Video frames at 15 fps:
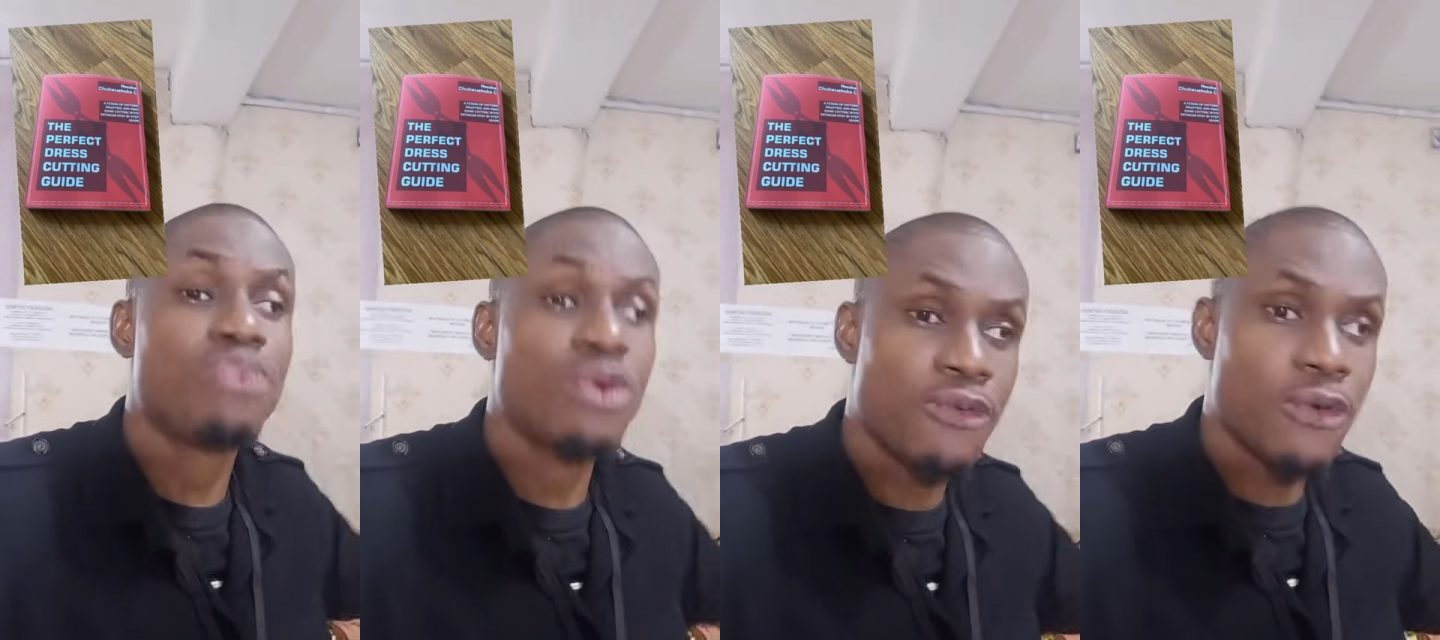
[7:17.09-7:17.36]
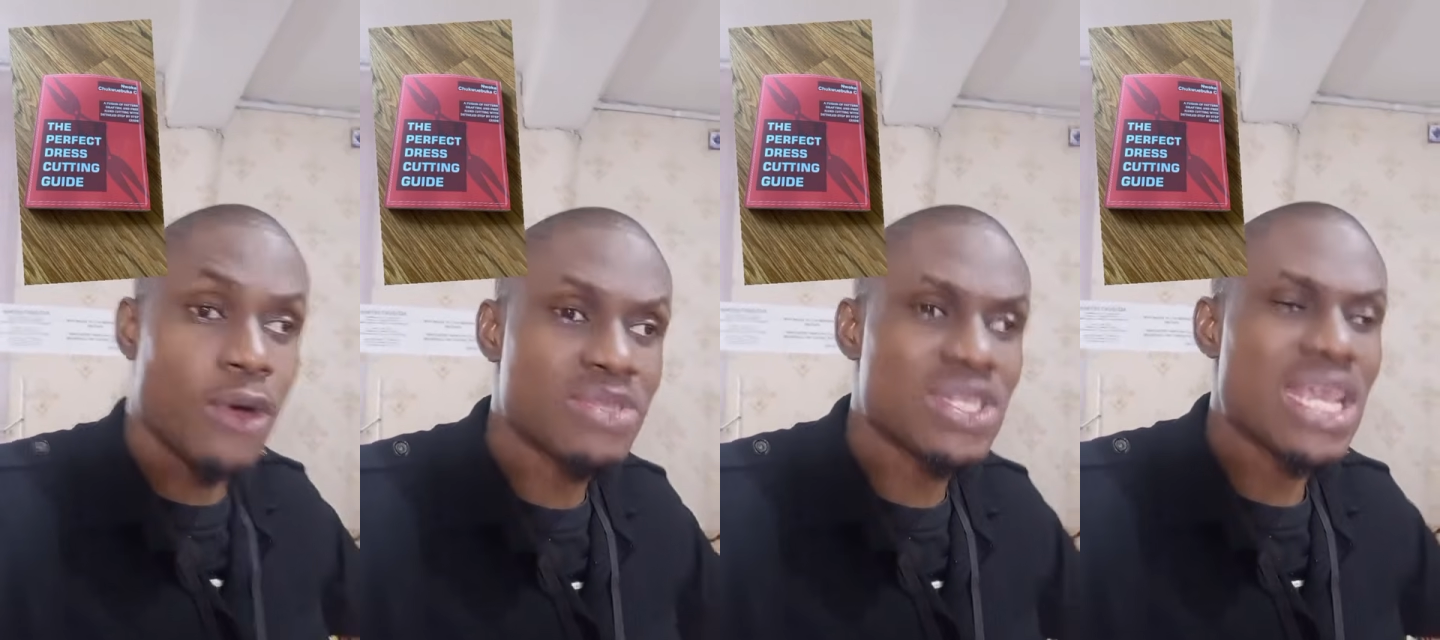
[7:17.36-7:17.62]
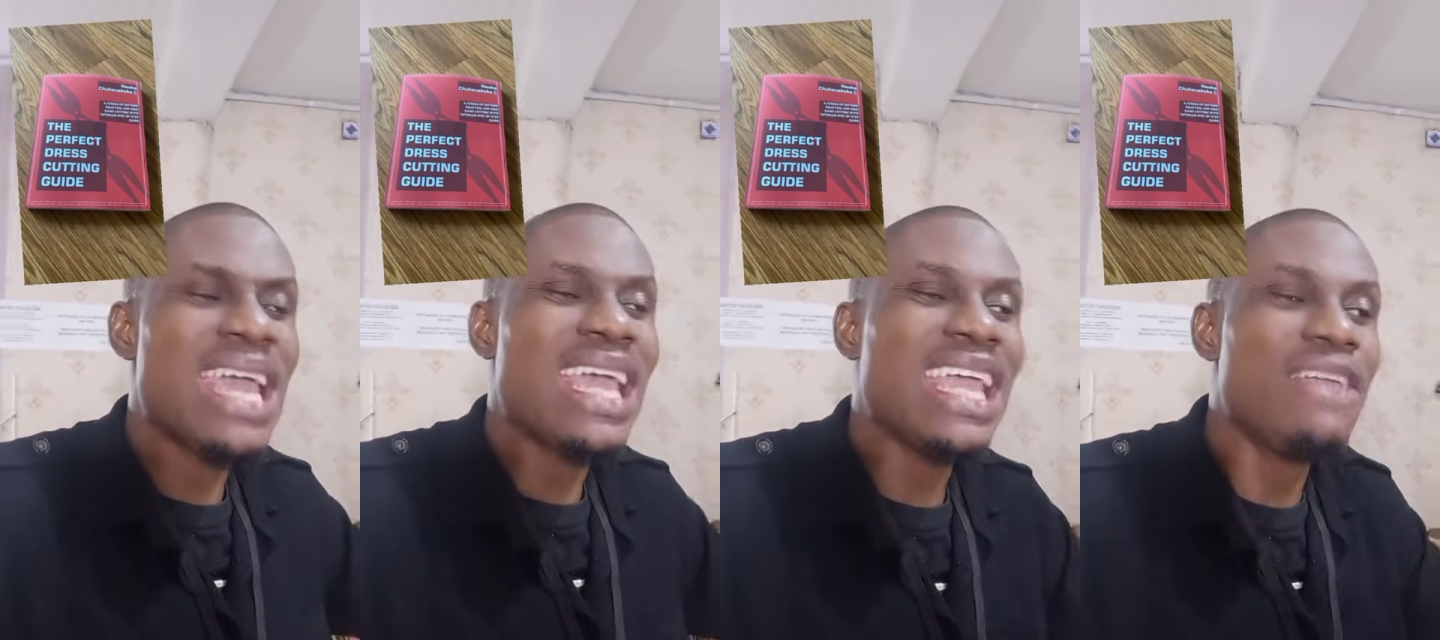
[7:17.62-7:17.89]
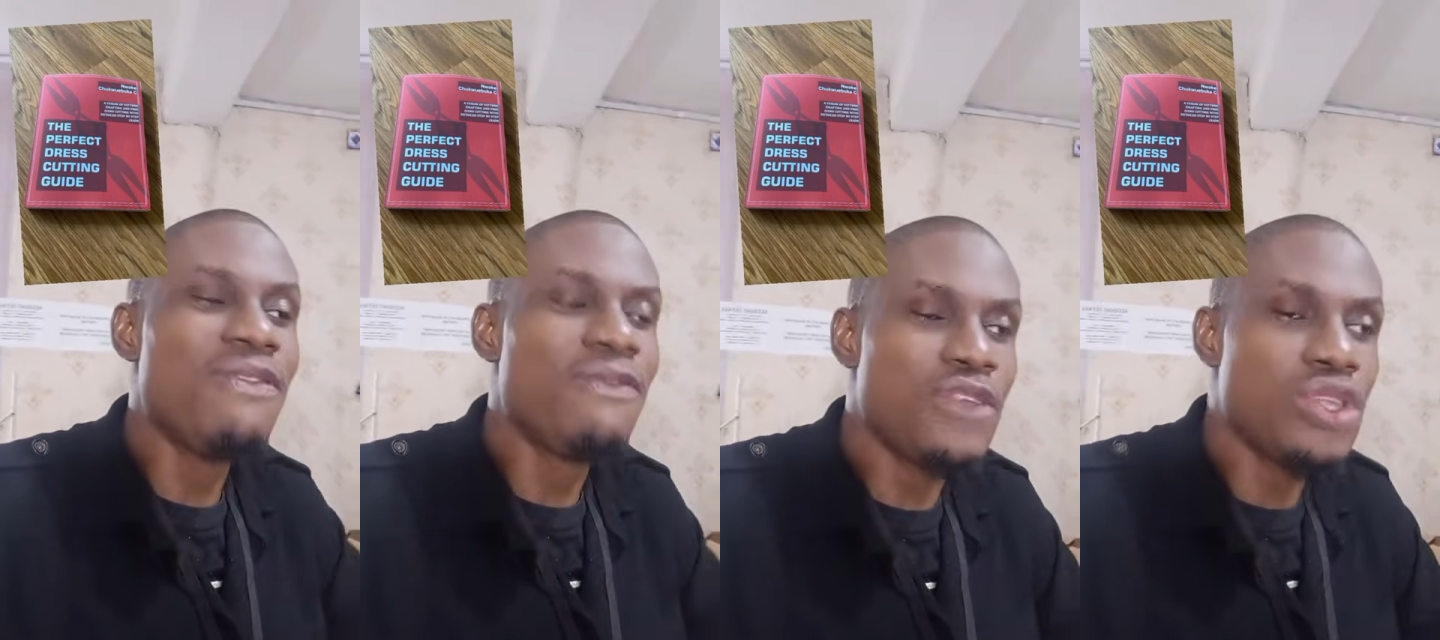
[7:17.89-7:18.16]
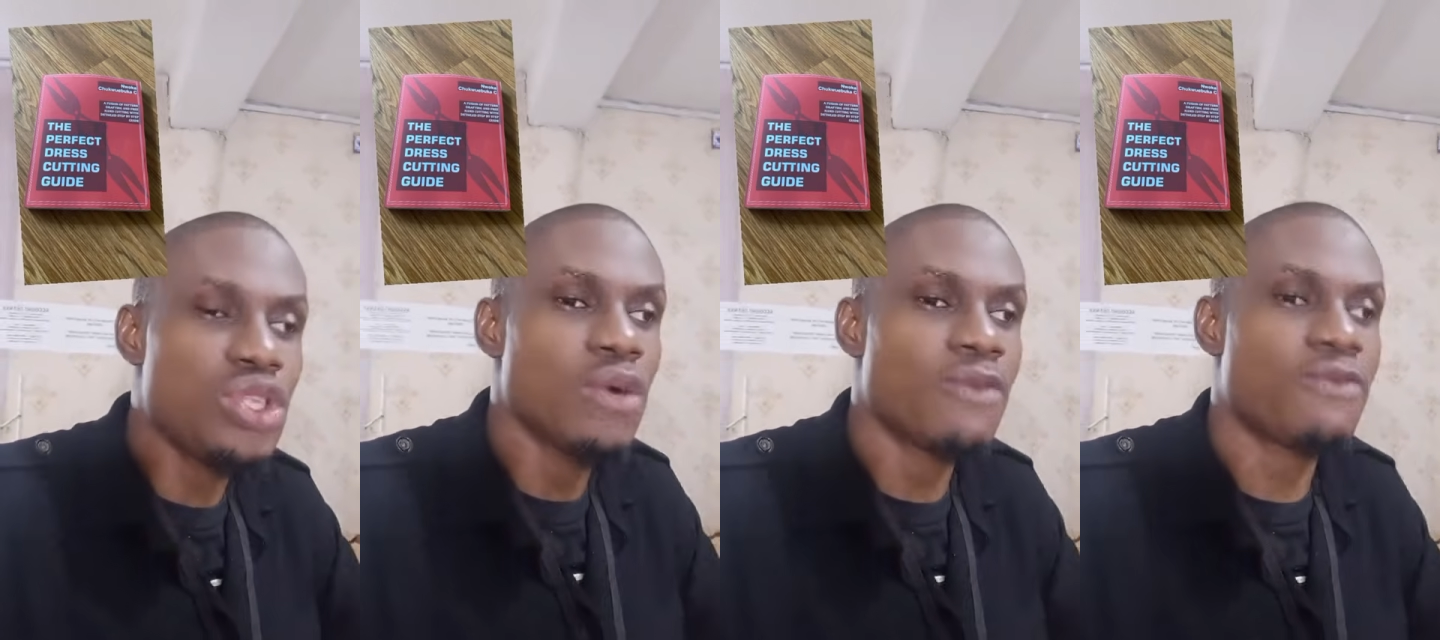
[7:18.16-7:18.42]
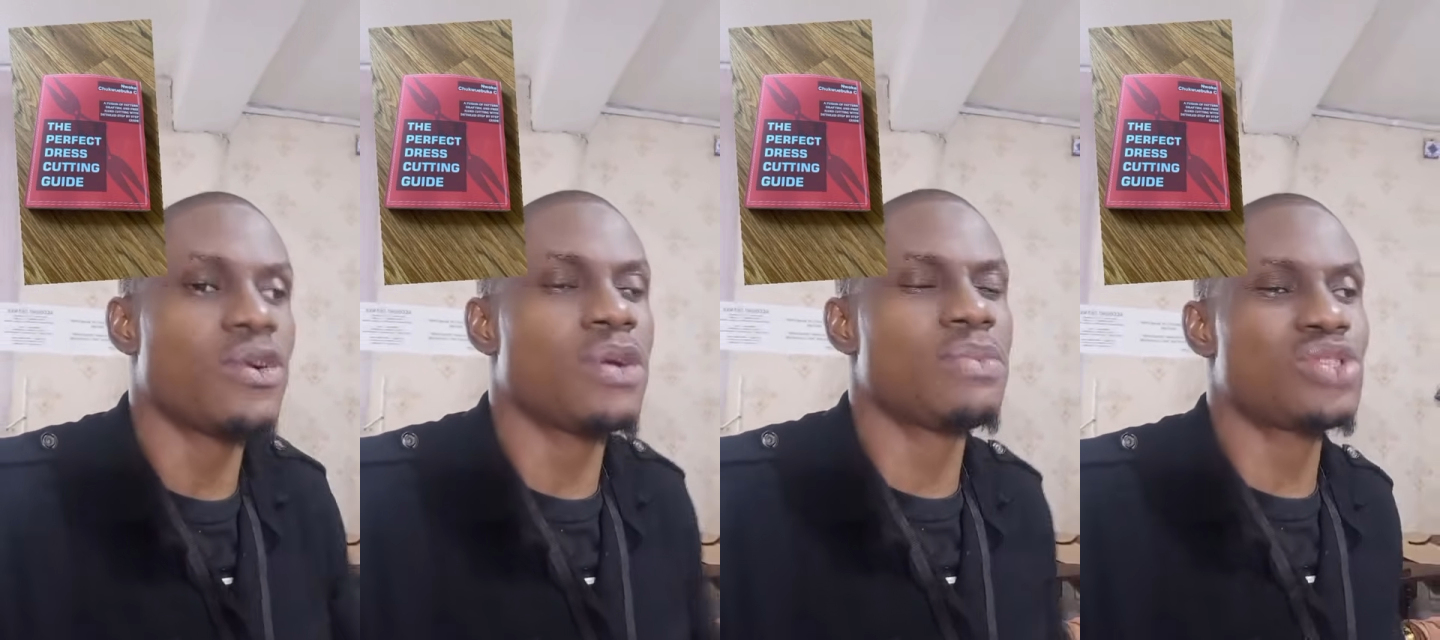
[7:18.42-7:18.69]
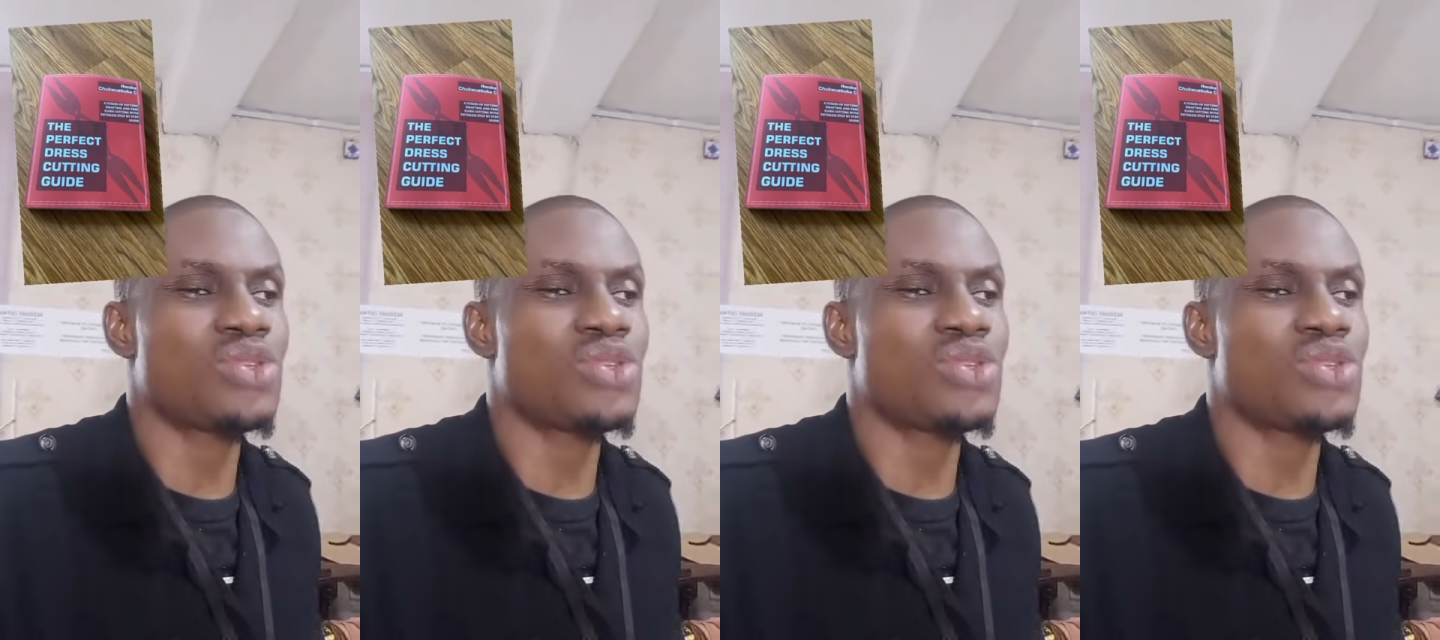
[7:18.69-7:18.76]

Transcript: book forms, in video form.